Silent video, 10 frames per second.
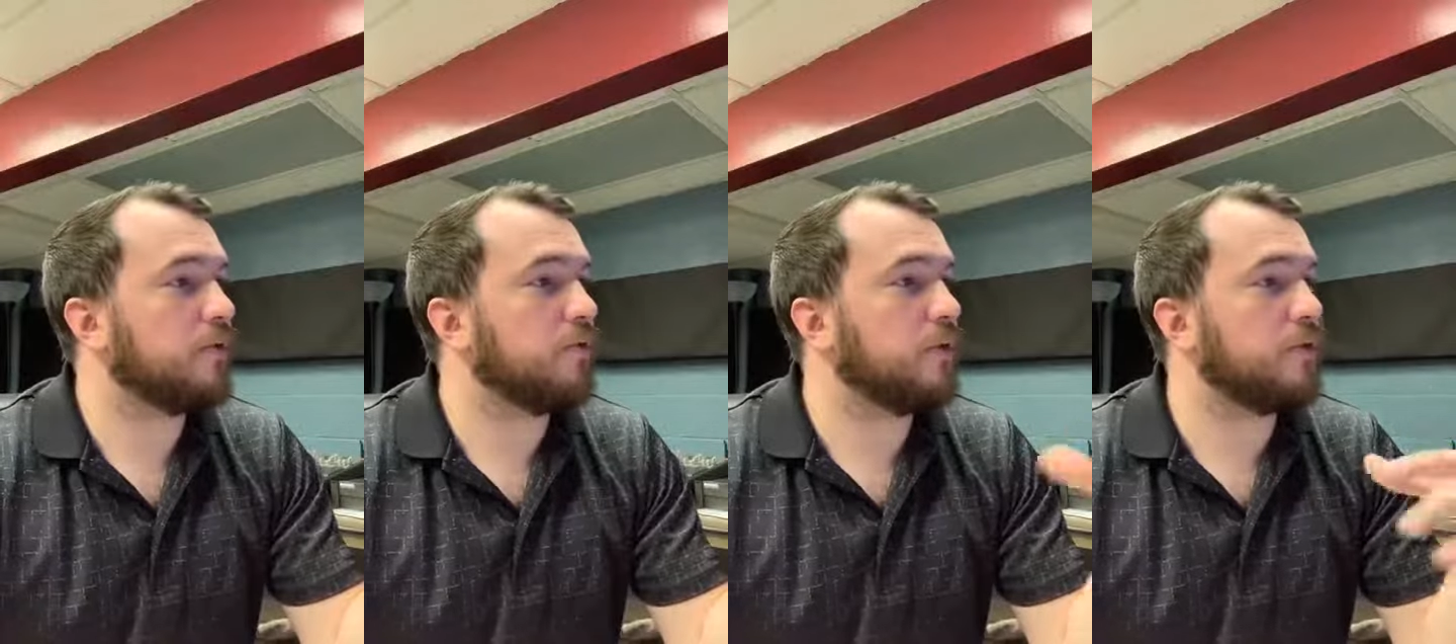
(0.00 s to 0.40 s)

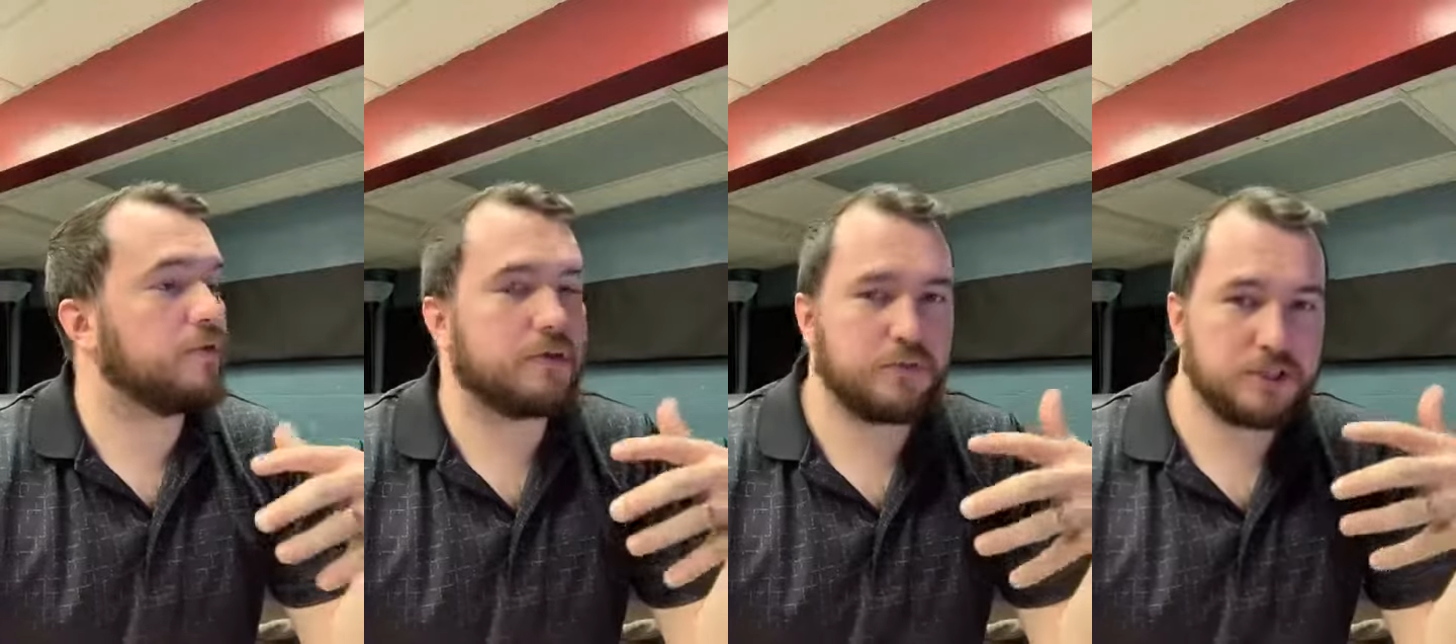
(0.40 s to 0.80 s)
And one
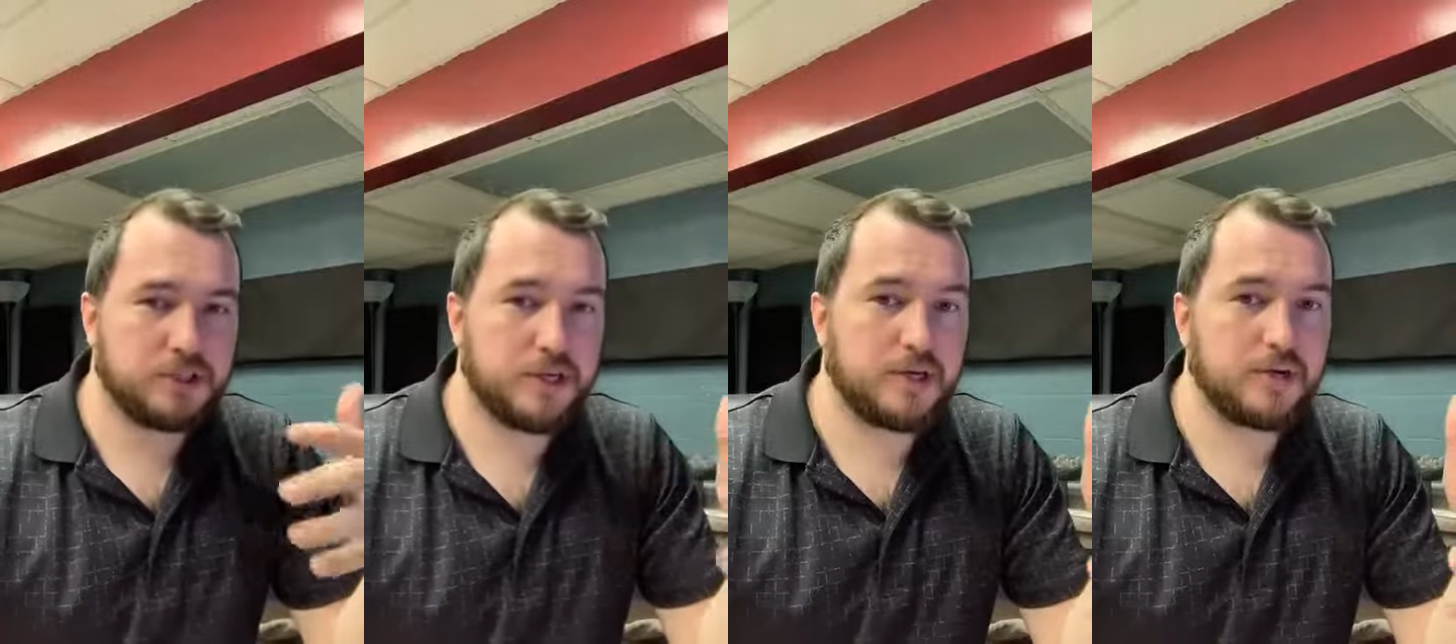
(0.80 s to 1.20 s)
thing that we
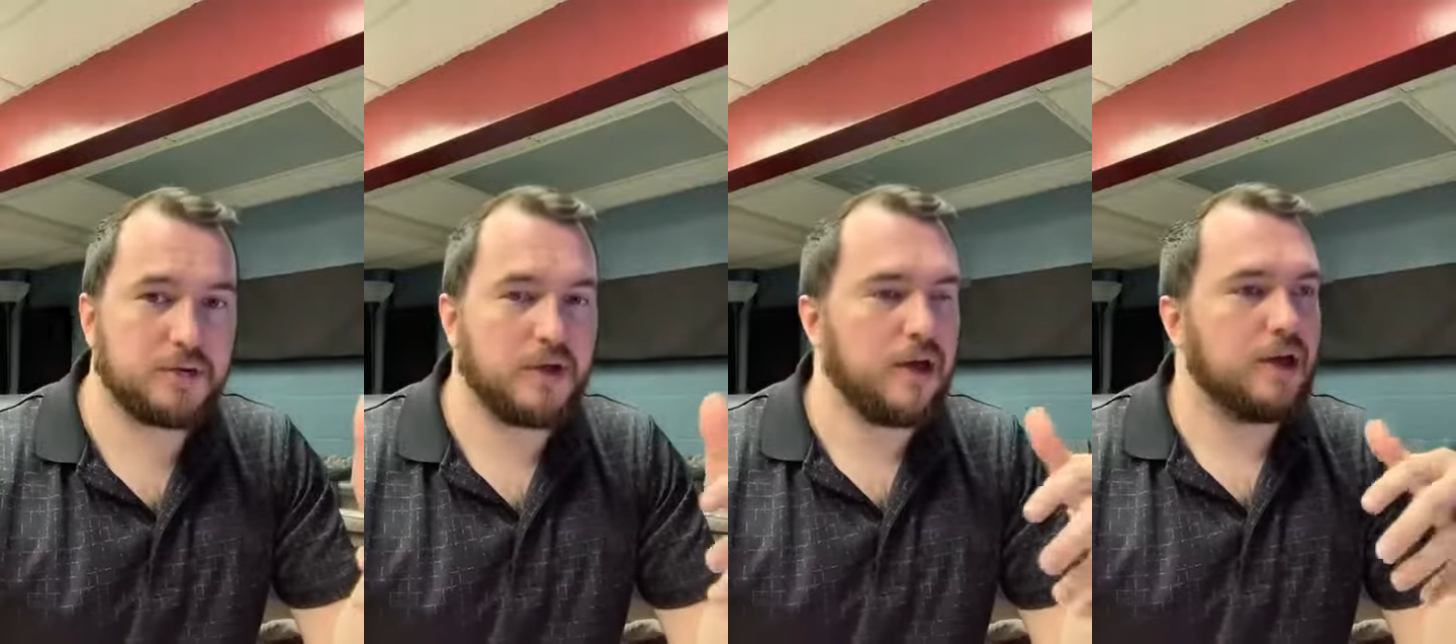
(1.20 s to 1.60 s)
see
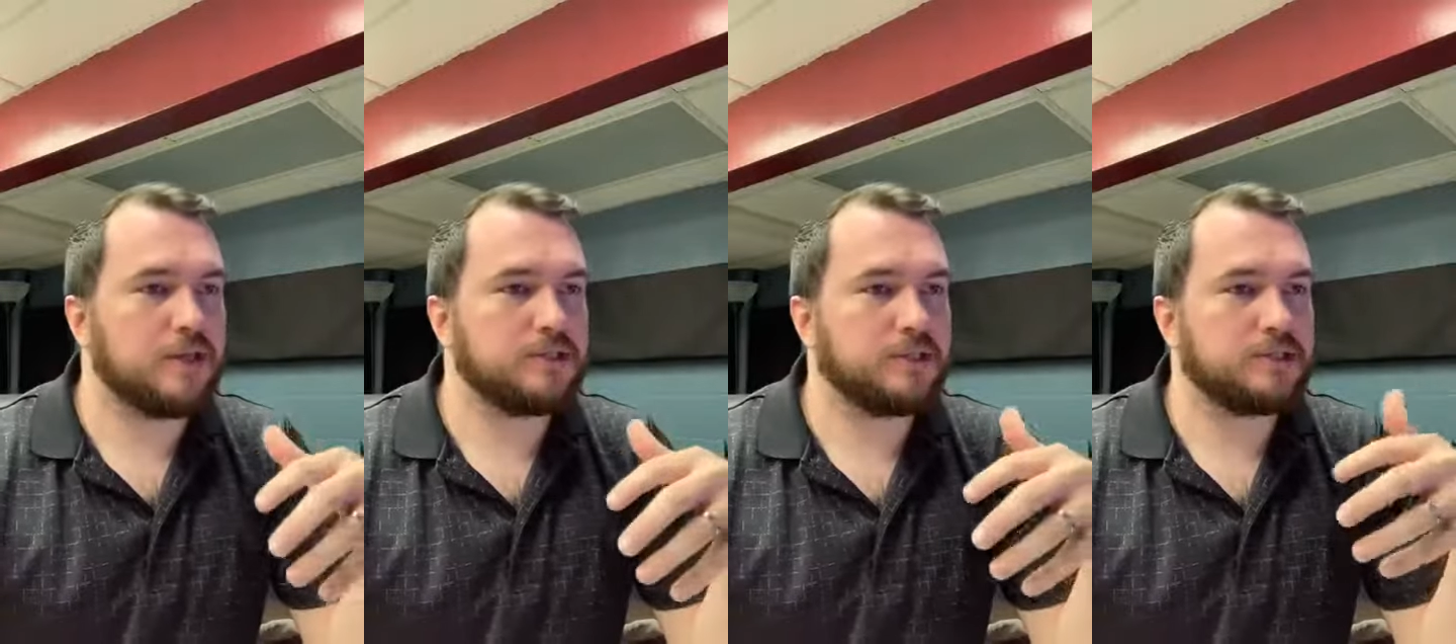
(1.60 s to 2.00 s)
here
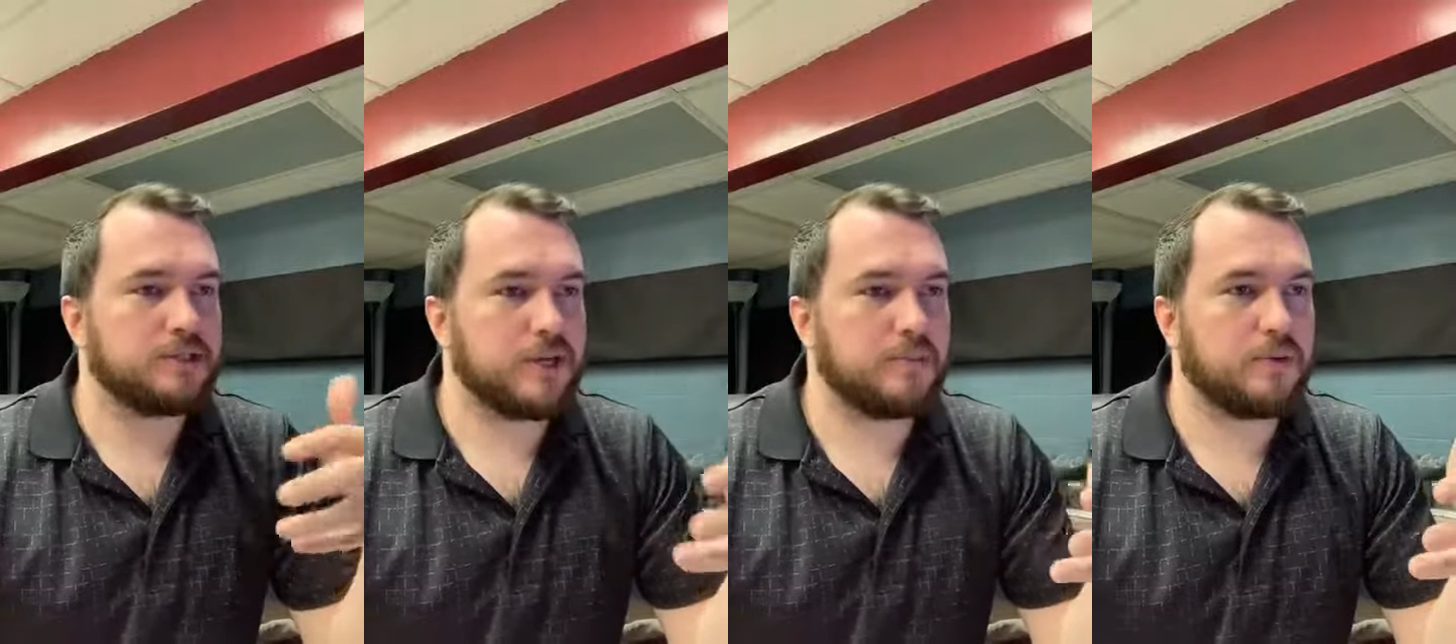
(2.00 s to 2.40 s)
is an
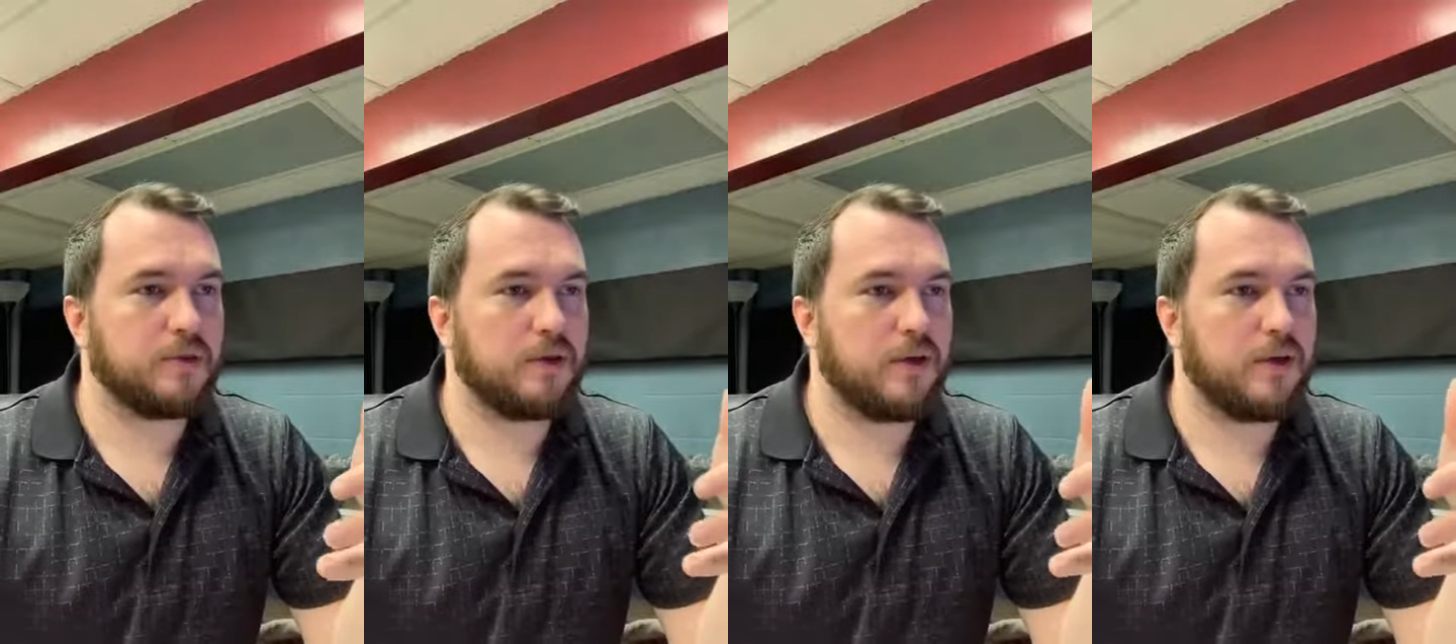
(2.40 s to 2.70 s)
example